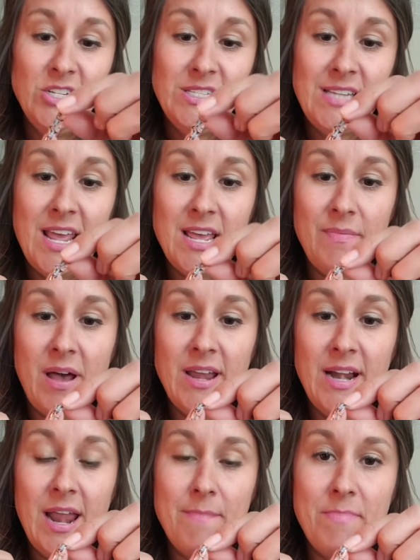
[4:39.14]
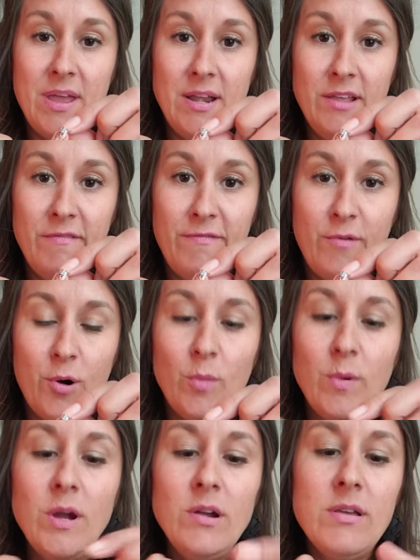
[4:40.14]
take mine and I bend it
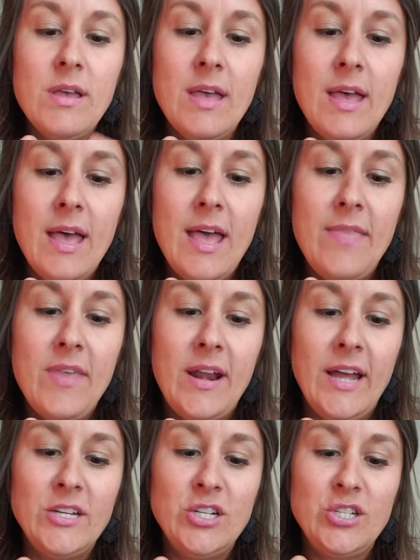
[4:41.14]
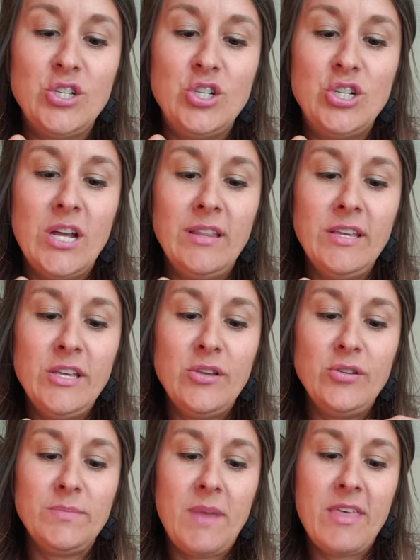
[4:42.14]
forward, and then I just gently
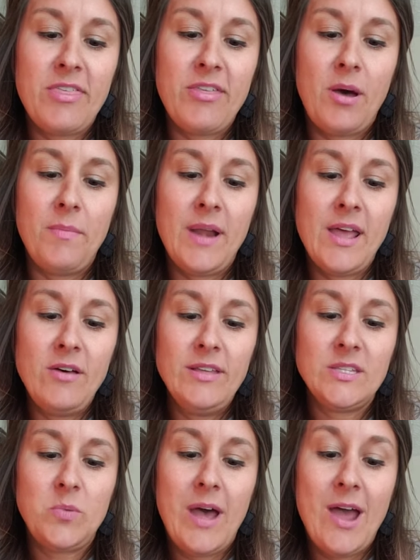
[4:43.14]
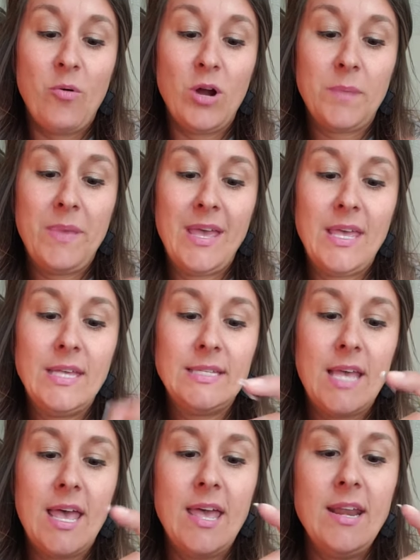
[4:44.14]
use my thumbnail, that's why I work pinkies
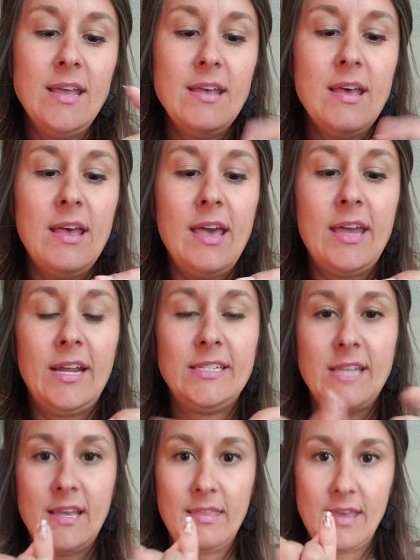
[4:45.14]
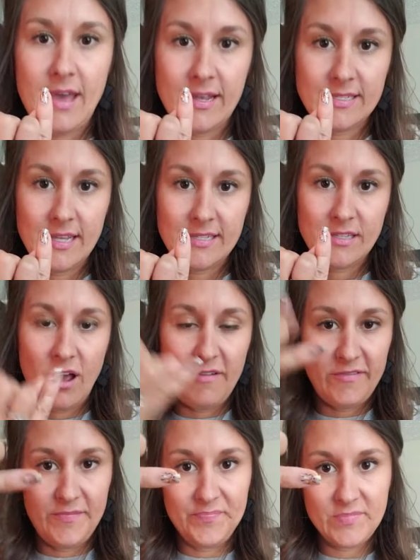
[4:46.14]
in, and I take the excess
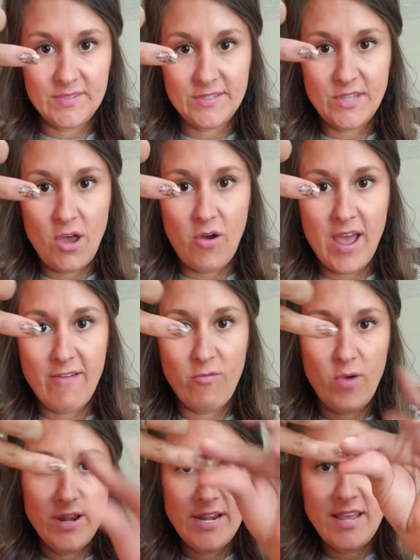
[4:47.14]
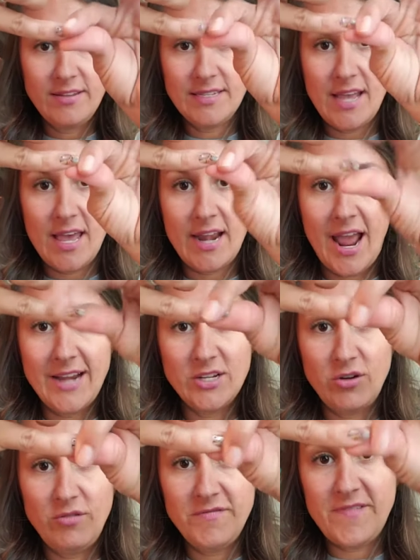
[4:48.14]
off. So I have one nail done. I
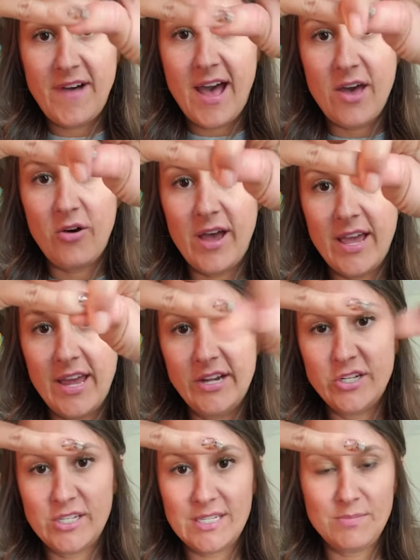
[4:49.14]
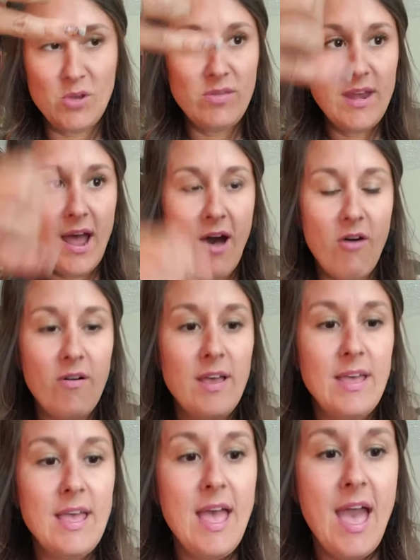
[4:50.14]
don't file, I kind of just smooth it out,
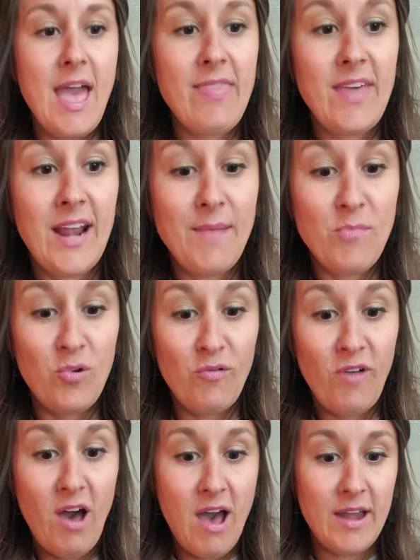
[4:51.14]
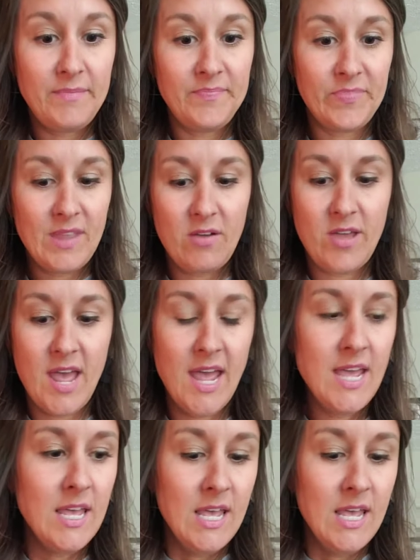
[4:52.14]
and then I move on, okay?